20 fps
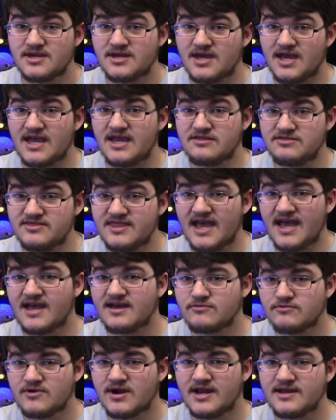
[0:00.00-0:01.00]
And that
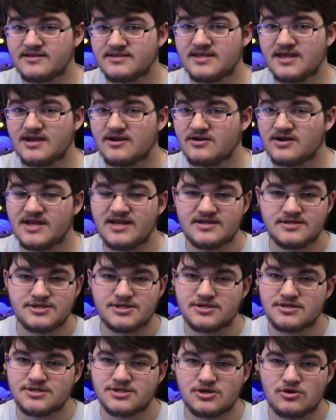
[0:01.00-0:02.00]
right there is
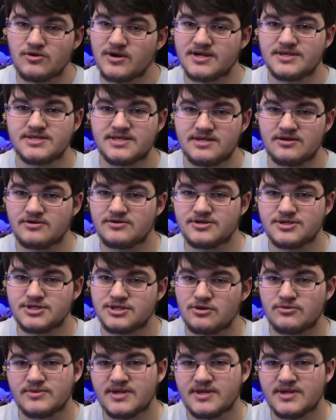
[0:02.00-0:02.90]
just crazy on its own.